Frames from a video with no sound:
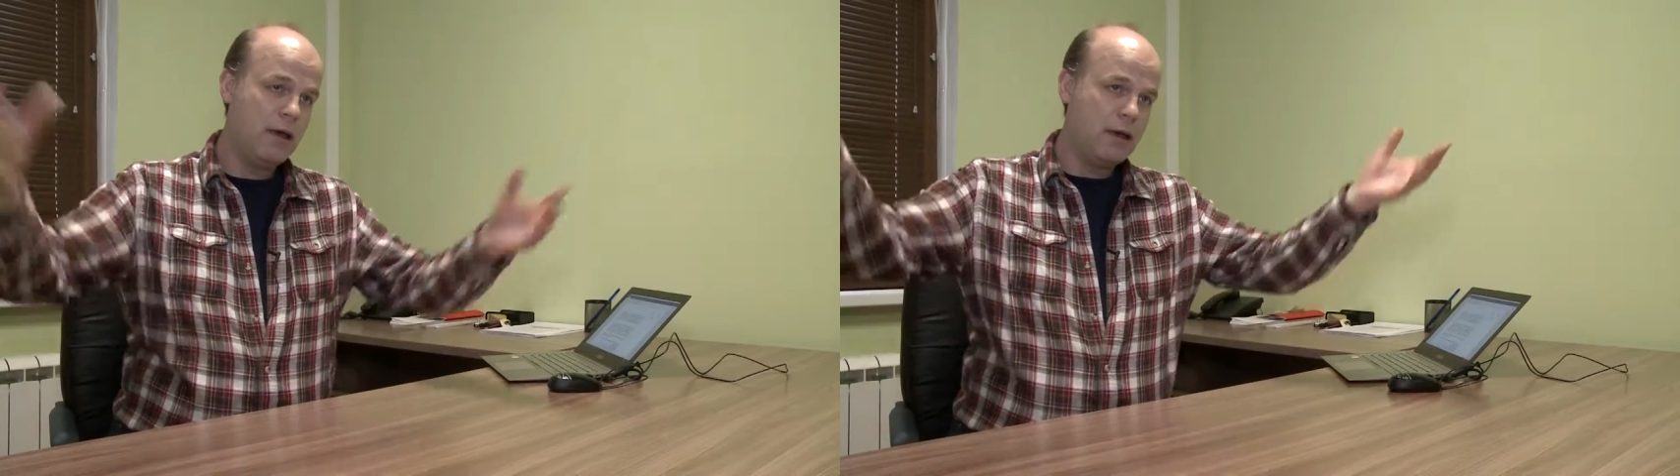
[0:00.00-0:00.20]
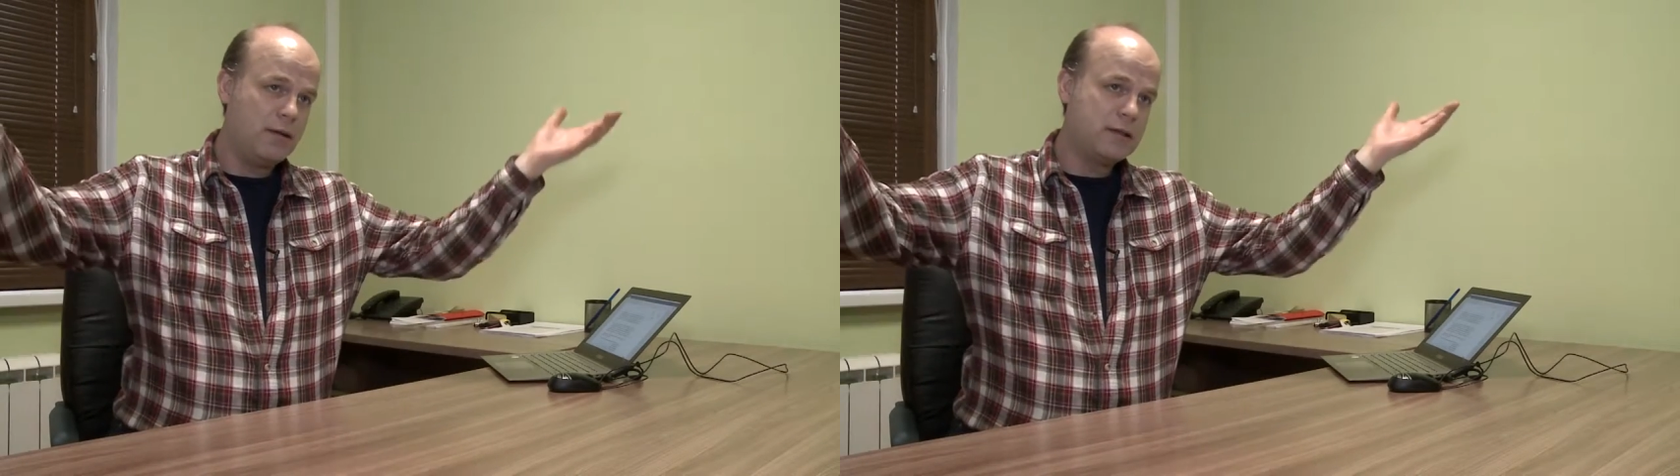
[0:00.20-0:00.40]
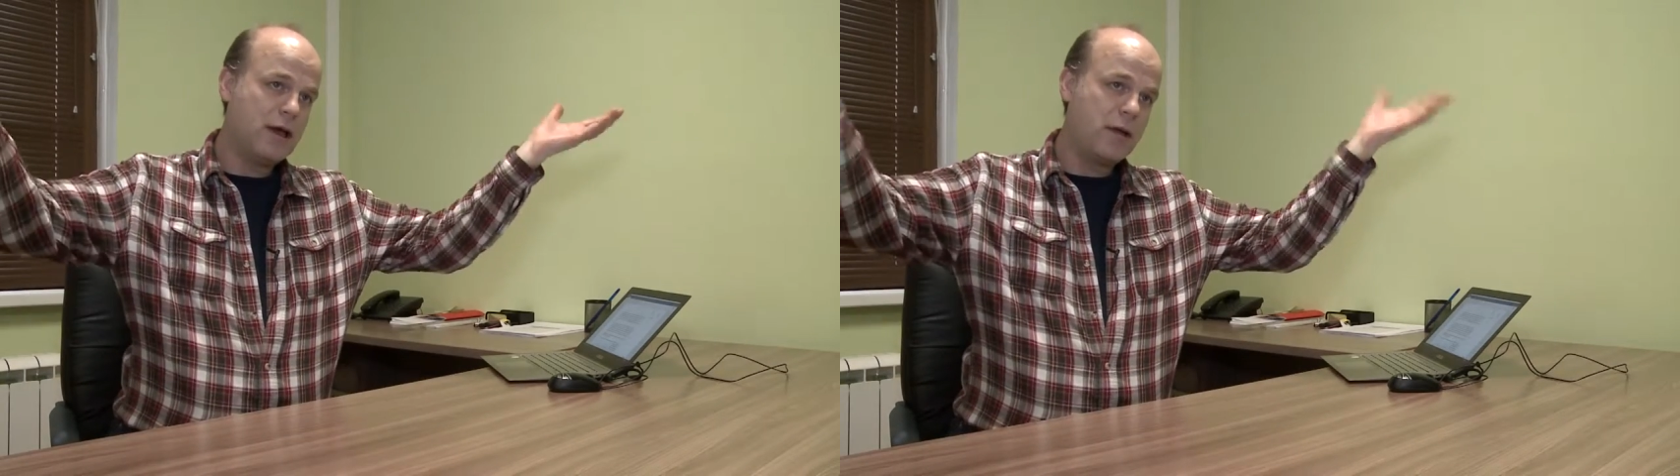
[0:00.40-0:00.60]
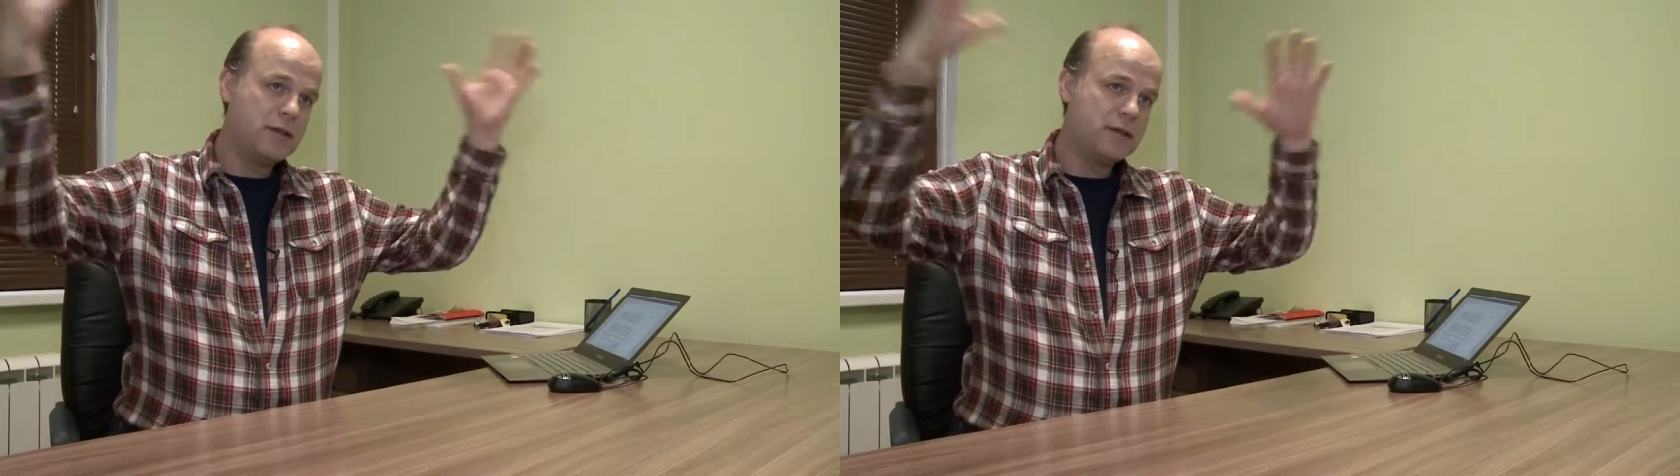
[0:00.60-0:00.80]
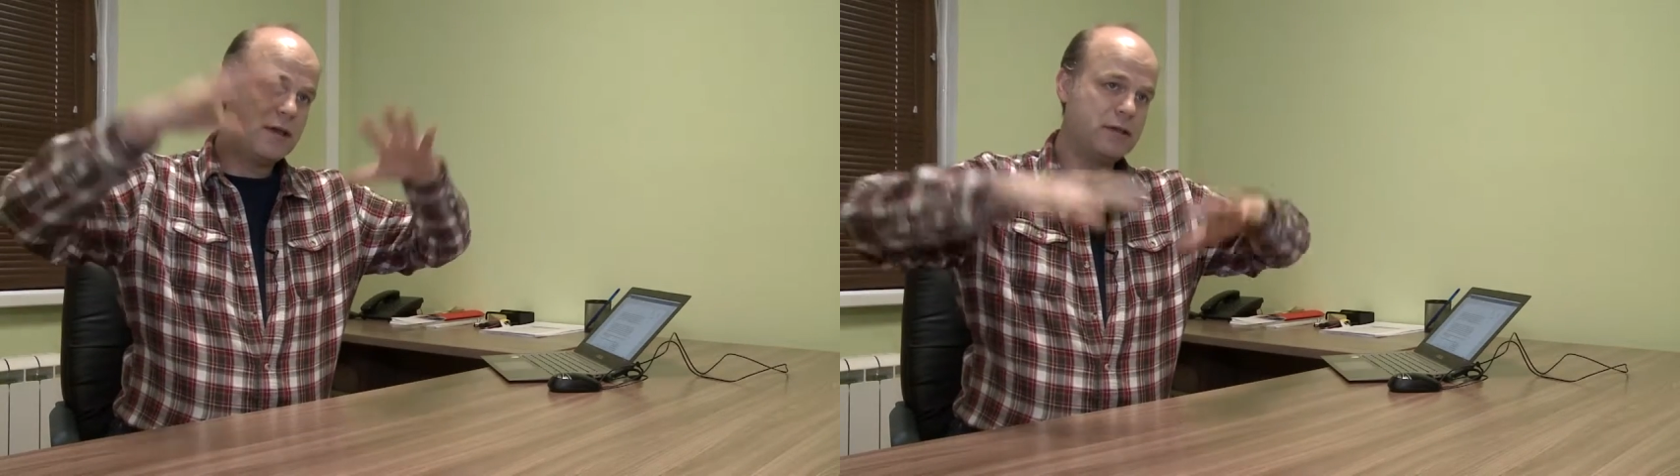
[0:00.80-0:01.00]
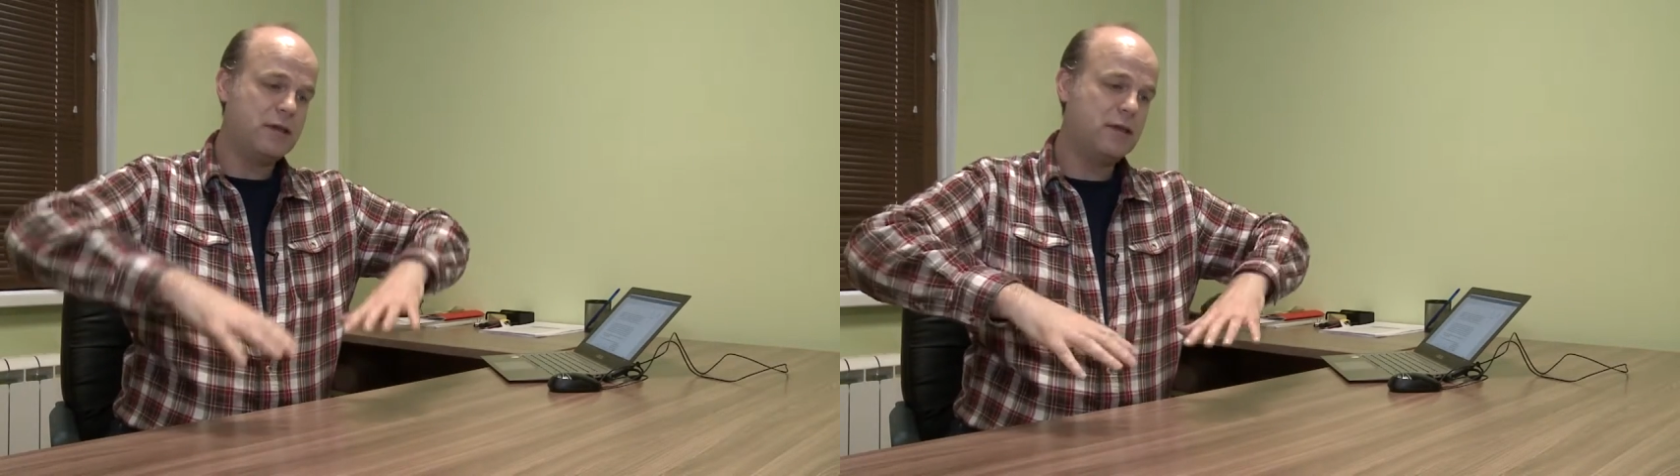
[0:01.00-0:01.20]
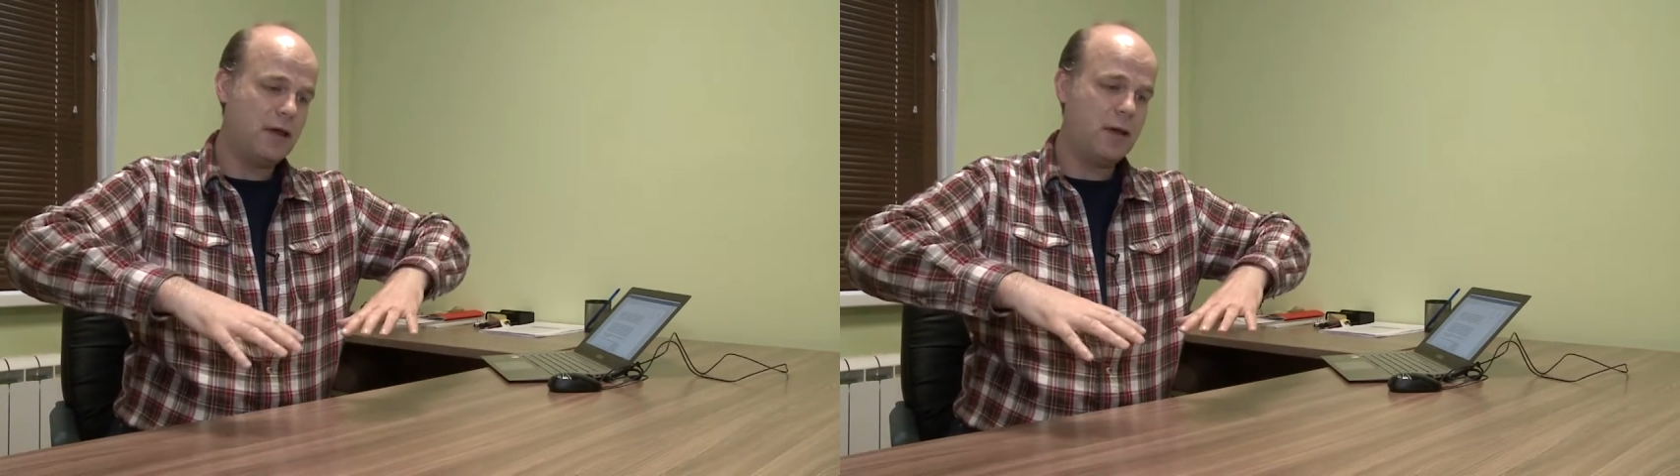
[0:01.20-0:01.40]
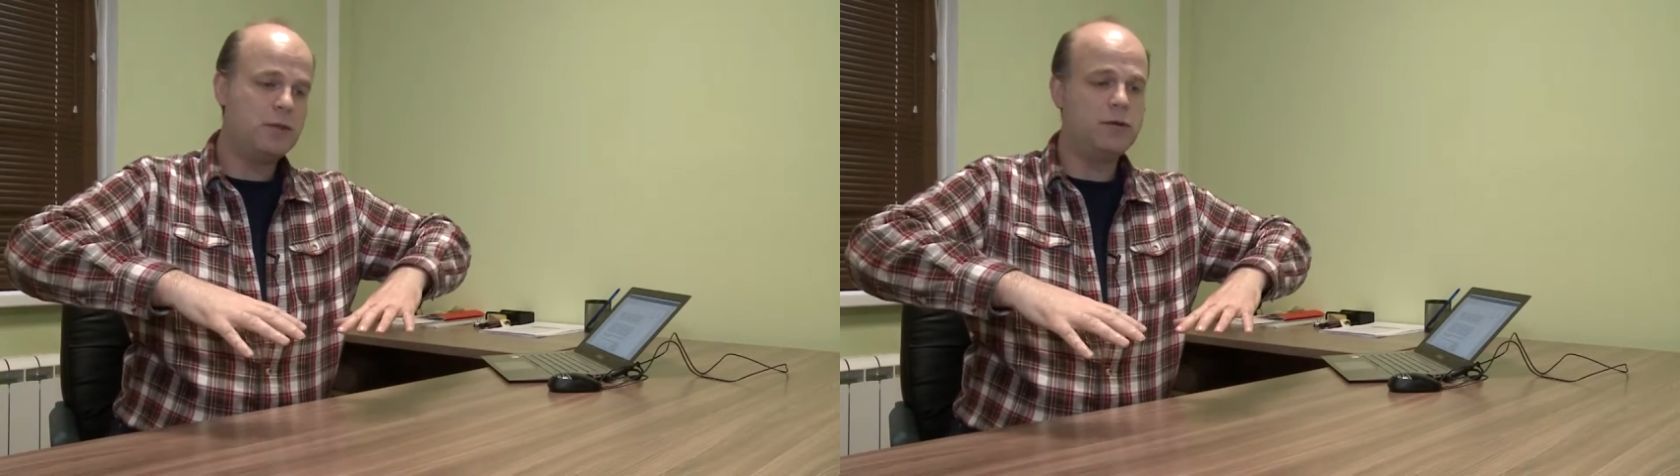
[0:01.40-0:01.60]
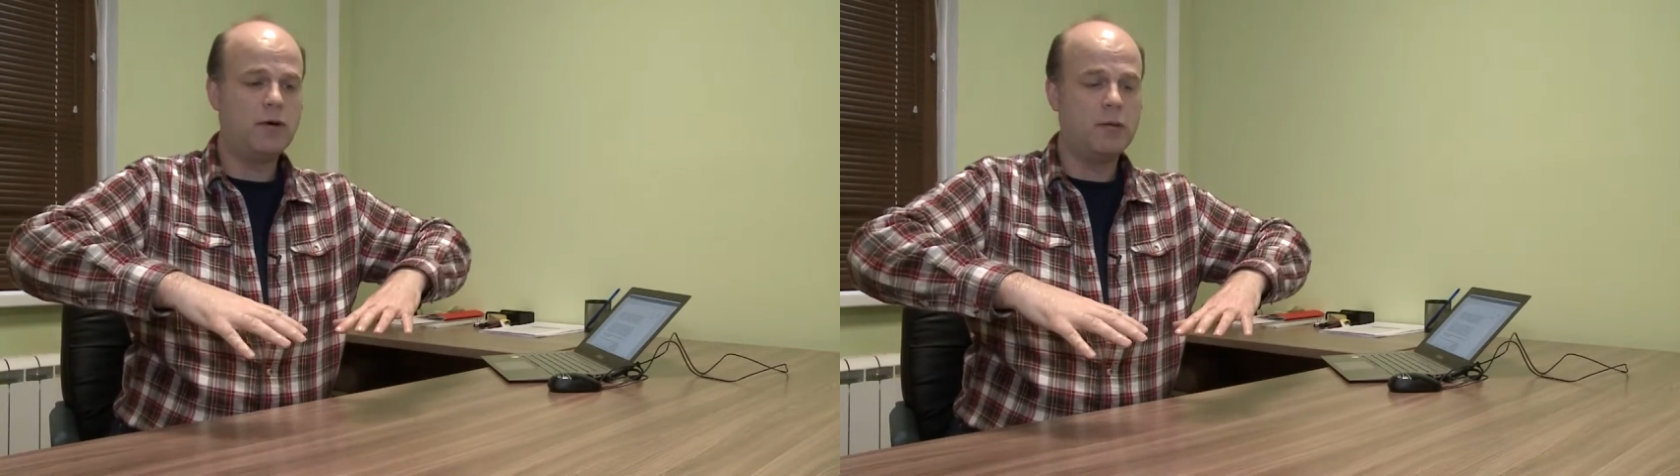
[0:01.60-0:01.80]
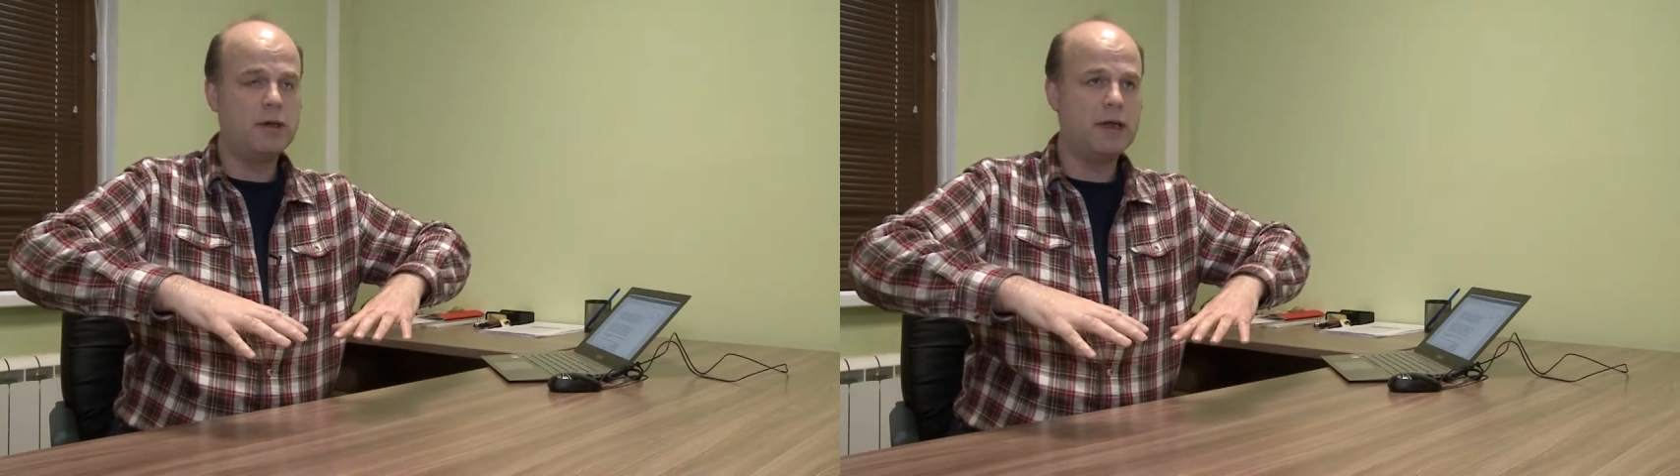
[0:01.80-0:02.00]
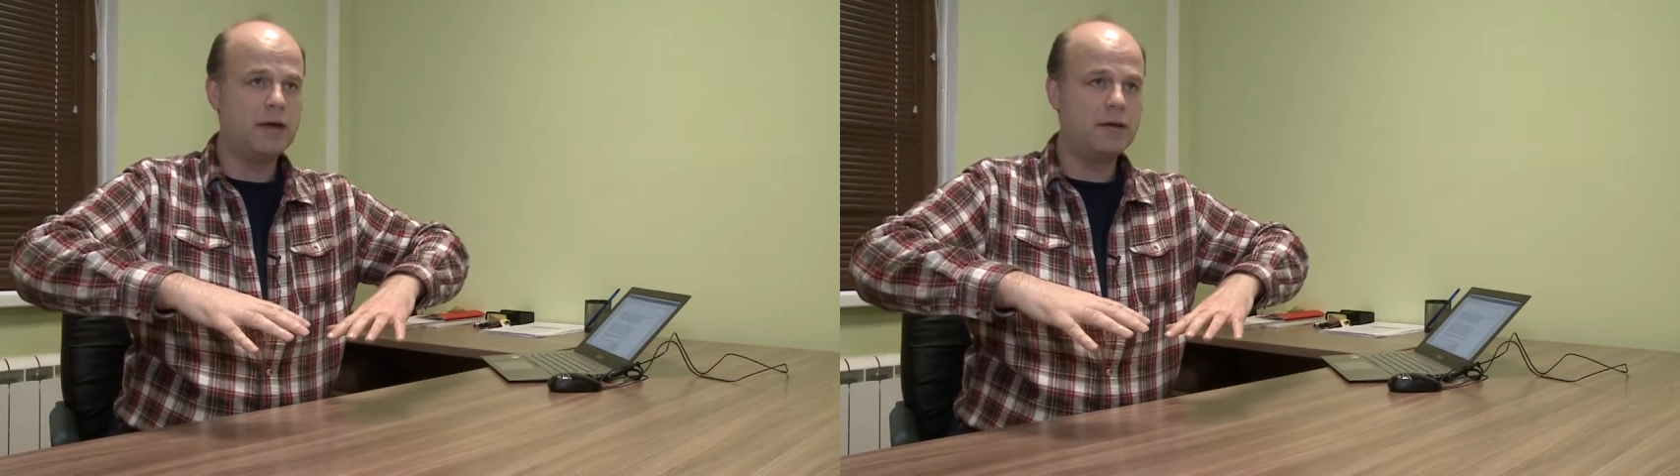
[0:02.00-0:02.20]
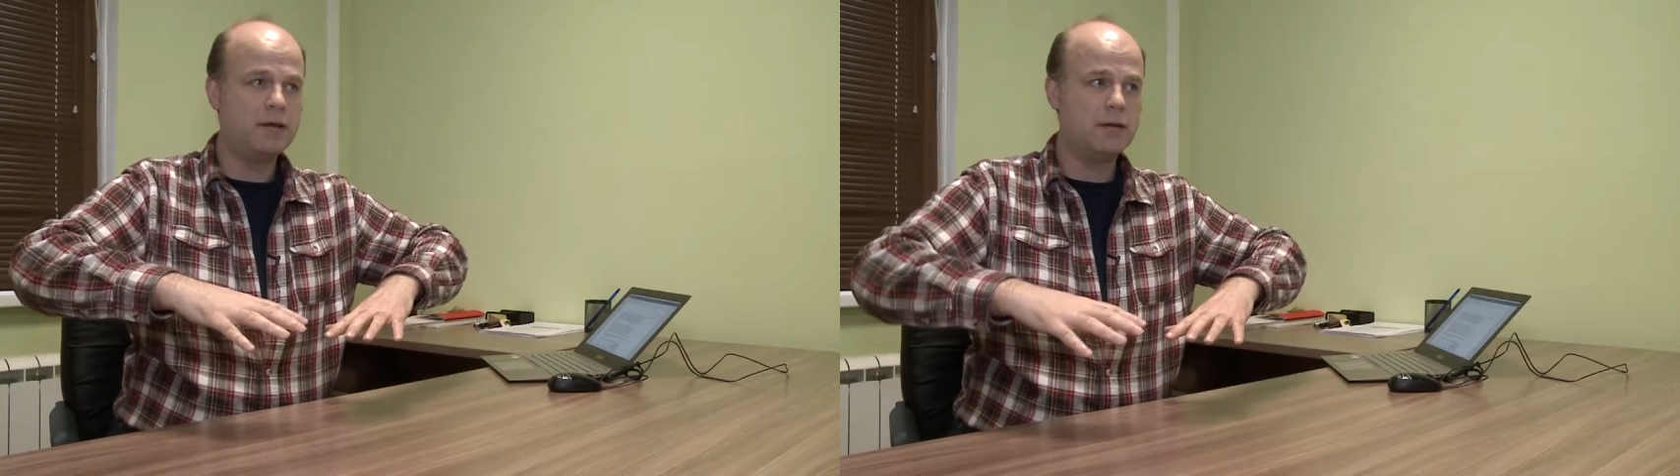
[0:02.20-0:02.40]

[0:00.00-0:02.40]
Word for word: And this iron-60 came to our planet